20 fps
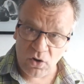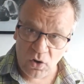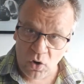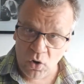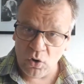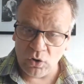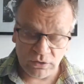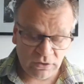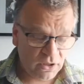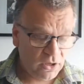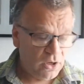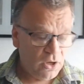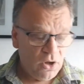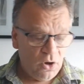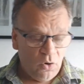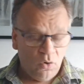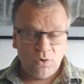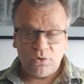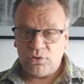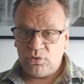on,
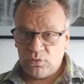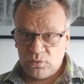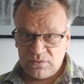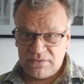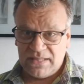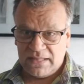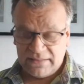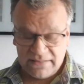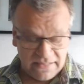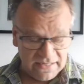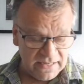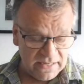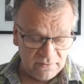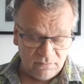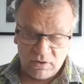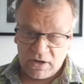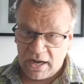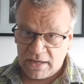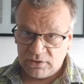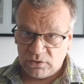or you use that gear,
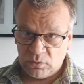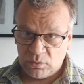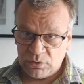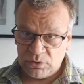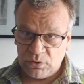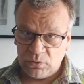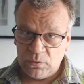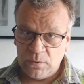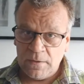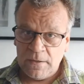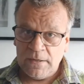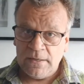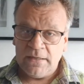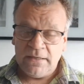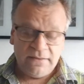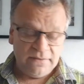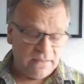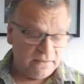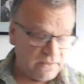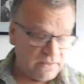what I told you, that